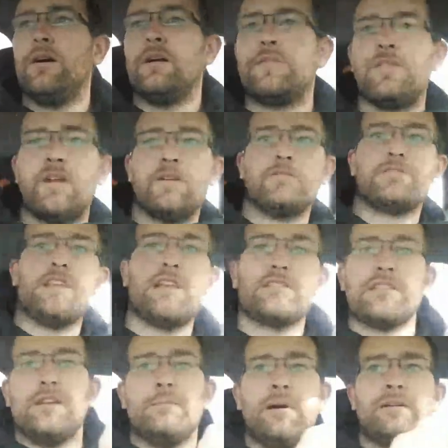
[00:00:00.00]
Oh, I thought he
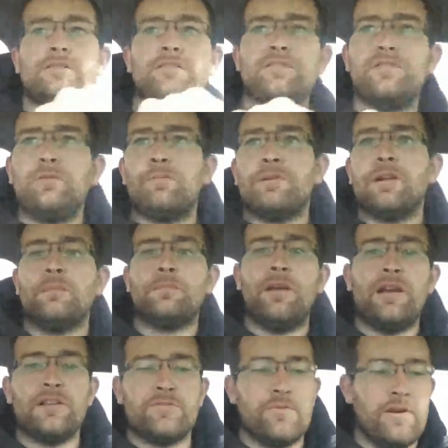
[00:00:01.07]
was asking about the super
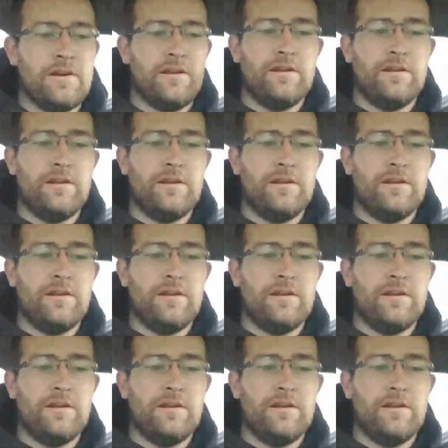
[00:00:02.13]
dump, not his